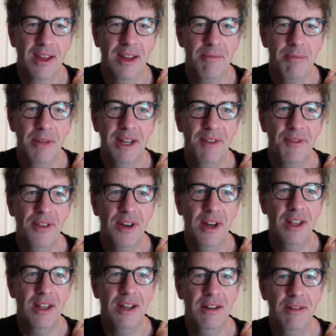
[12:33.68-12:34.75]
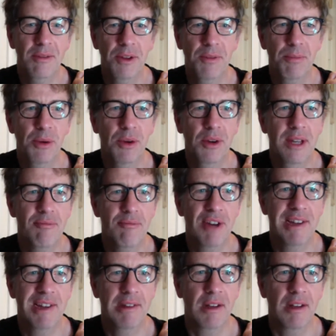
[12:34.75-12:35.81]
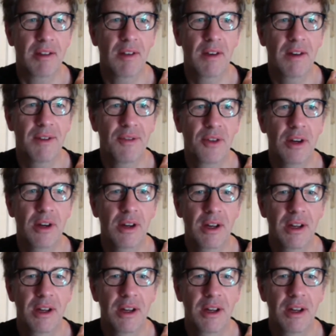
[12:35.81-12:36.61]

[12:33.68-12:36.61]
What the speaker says: My father was born in Preston, so I've got,